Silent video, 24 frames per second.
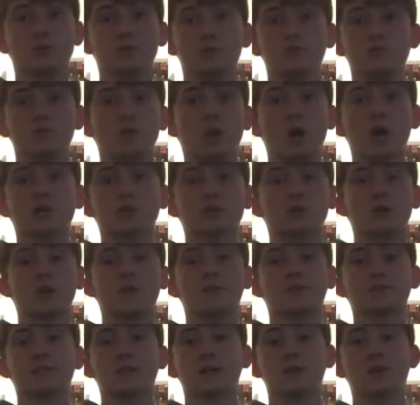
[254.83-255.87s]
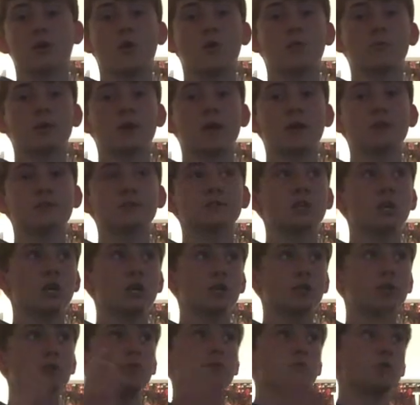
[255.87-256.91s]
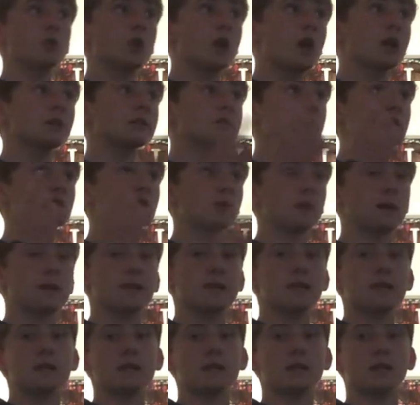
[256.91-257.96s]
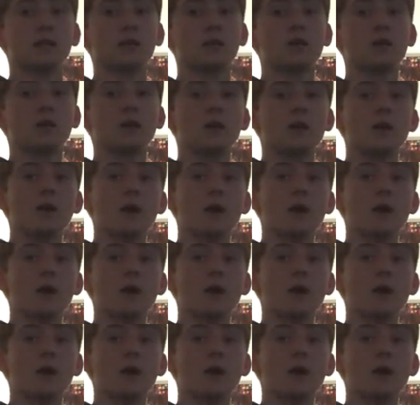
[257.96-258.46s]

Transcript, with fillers: Do not try this at home, guys. Do not try hitting